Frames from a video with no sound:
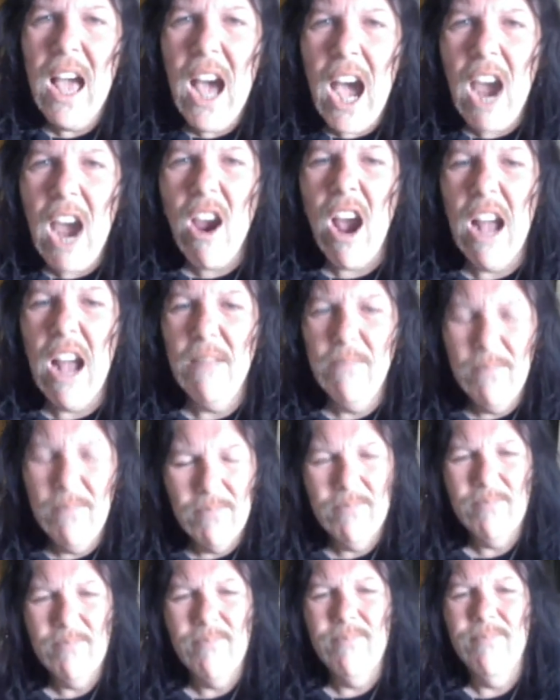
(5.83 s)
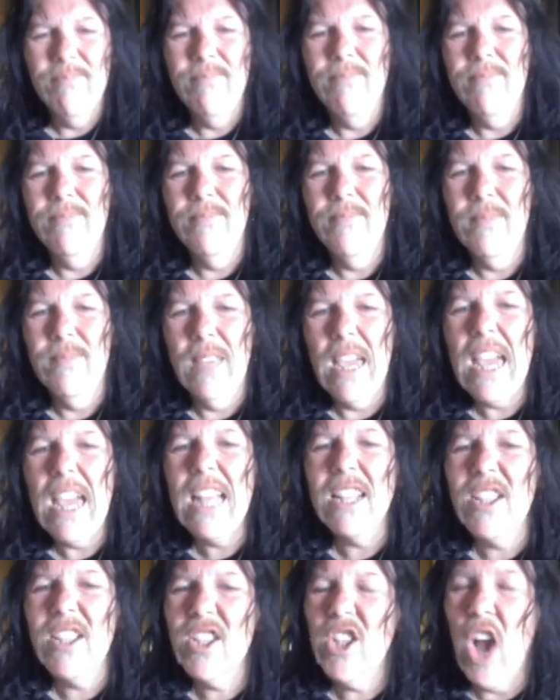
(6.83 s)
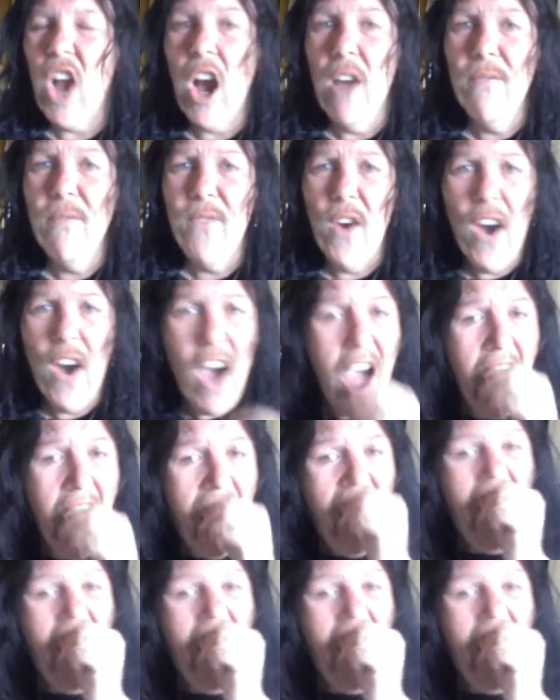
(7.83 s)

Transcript: All right. It's time for...